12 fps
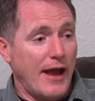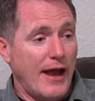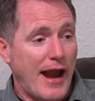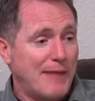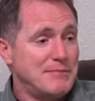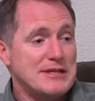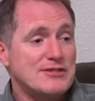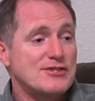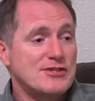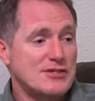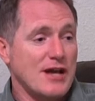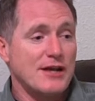and I'm
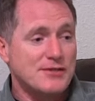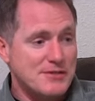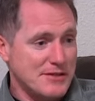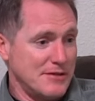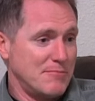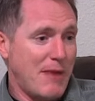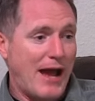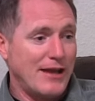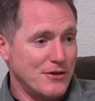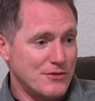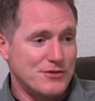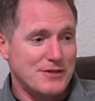disgusted by
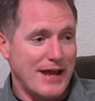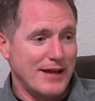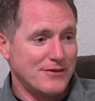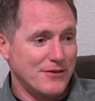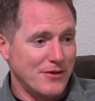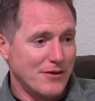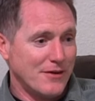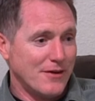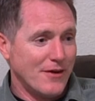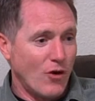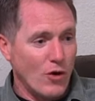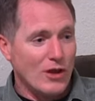your standard
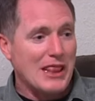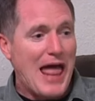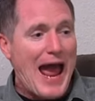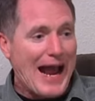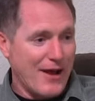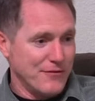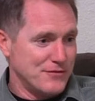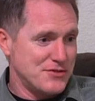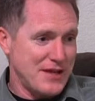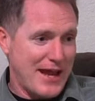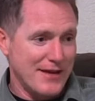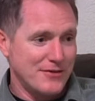or lack of
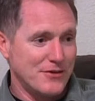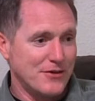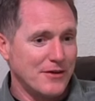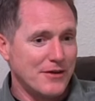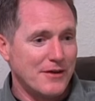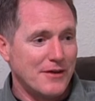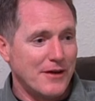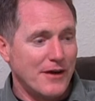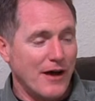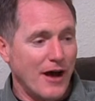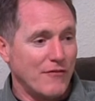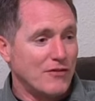standard
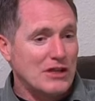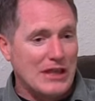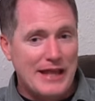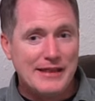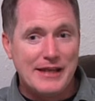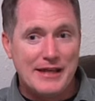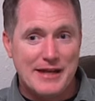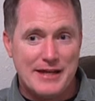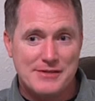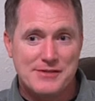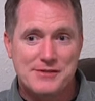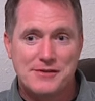of
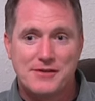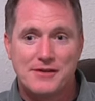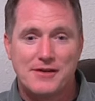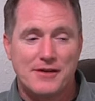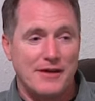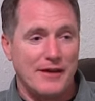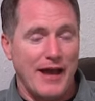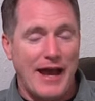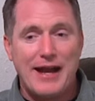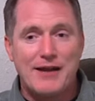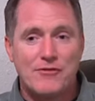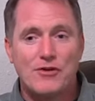cleanliness
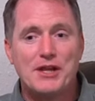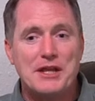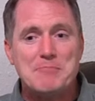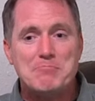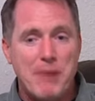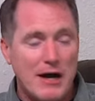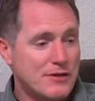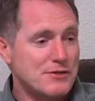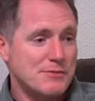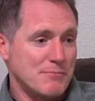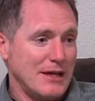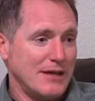and it really
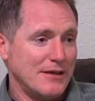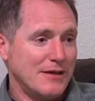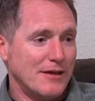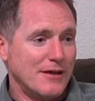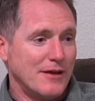bugs me.